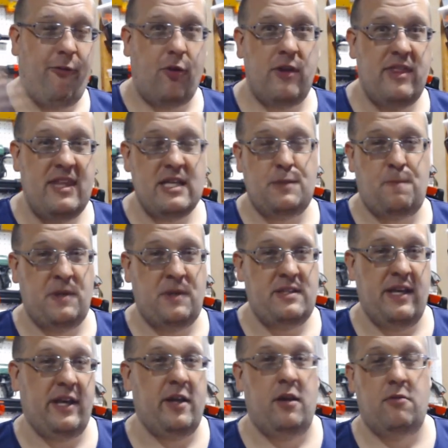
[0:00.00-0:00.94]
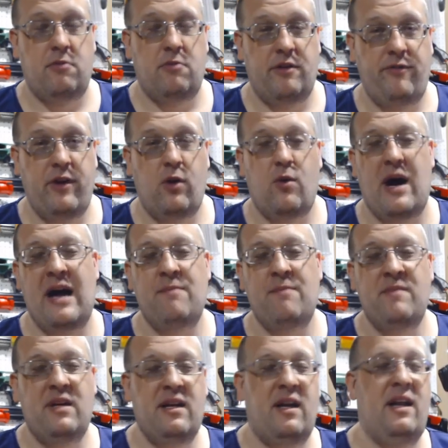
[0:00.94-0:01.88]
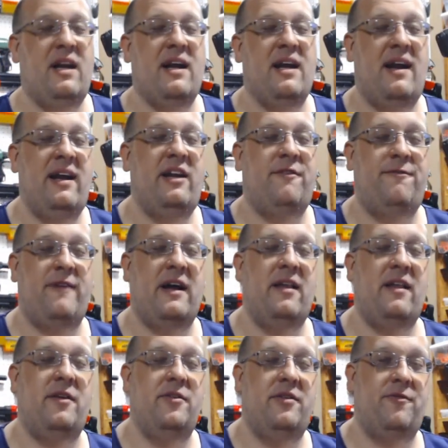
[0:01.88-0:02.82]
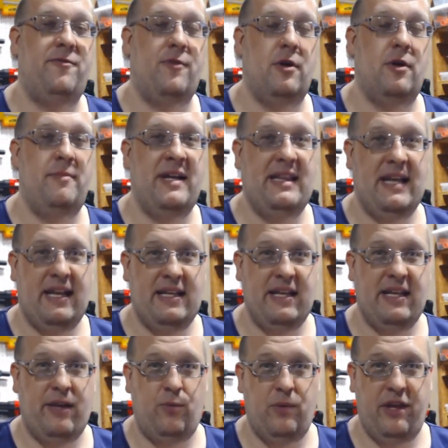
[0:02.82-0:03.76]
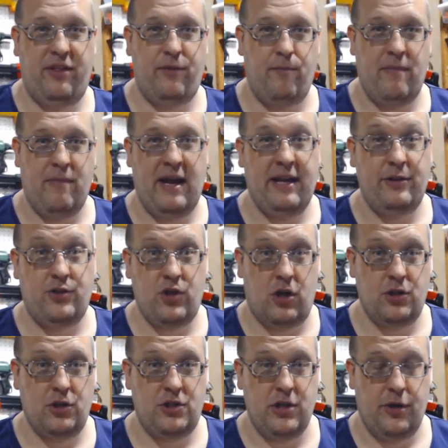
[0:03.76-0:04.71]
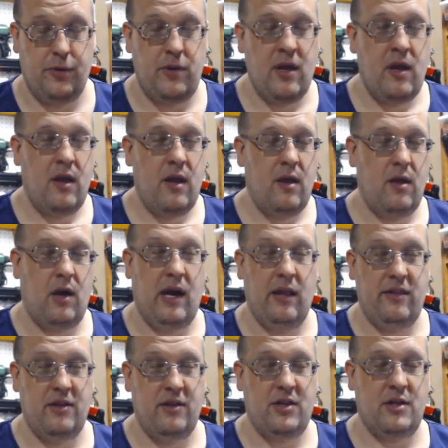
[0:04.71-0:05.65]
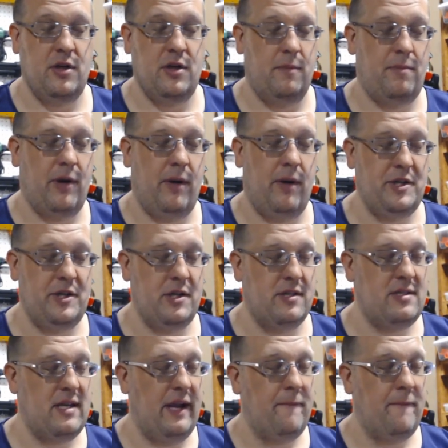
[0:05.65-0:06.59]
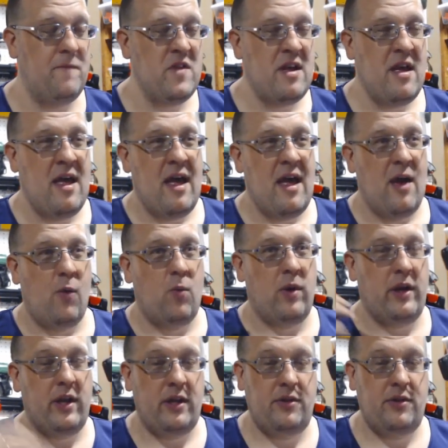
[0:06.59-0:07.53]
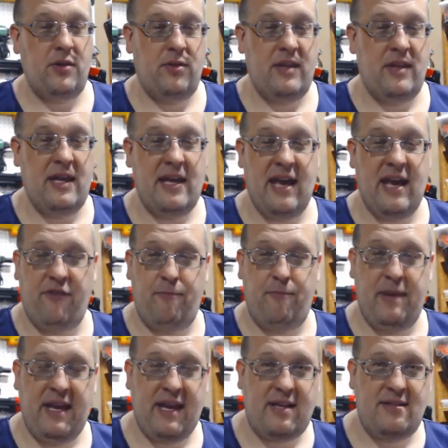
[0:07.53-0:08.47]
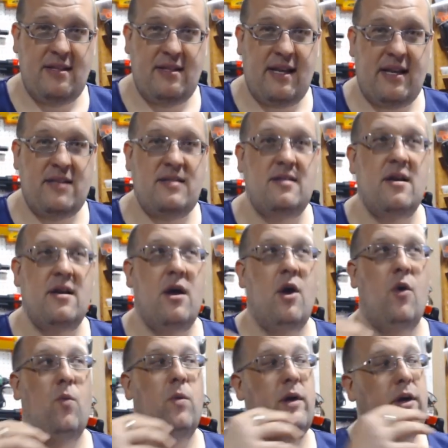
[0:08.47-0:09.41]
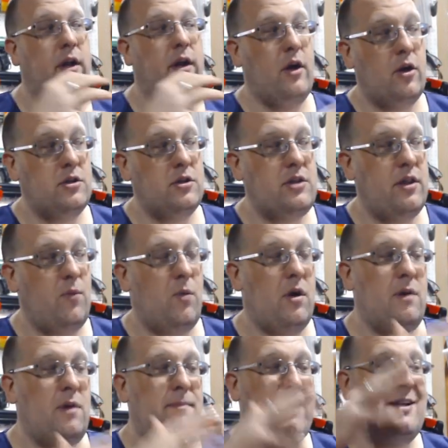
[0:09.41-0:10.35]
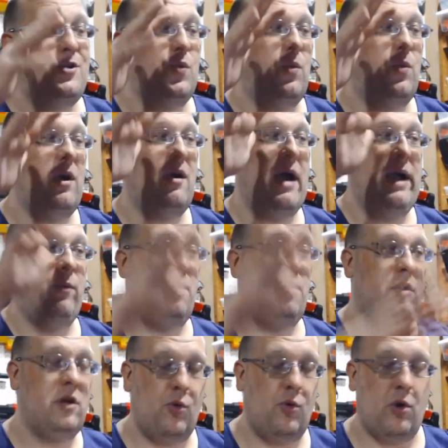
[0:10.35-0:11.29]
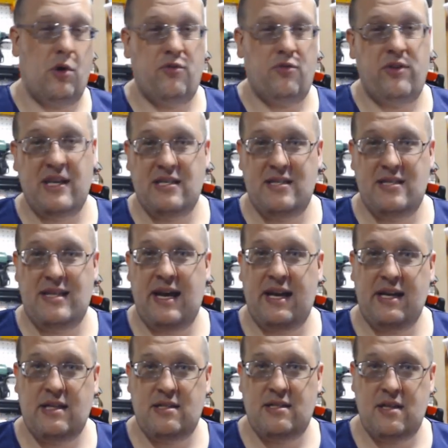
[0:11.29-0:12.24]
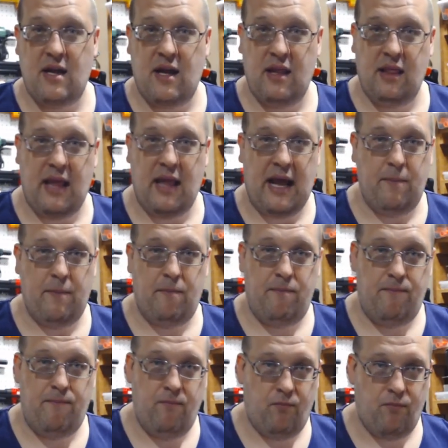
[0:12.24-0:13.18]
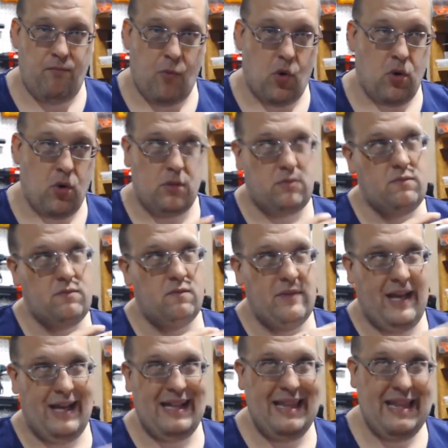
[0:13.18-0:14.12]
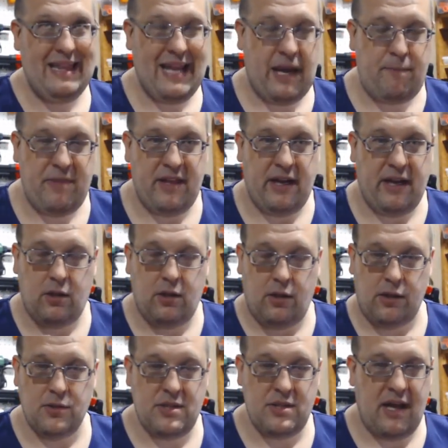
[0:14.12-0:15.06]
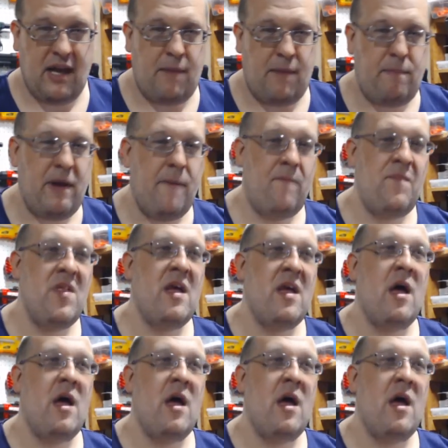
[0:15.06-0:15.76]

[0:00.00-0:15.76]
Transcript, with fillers: for this particular review, I'm gonna kind of follow the format that I did with my Dart Zone, uh, the Dart Zone Pro, I should say. We're gonna do the FPS test. We're gonna go to the workbench where I will go over the aesthetics a lot more in depth and close up.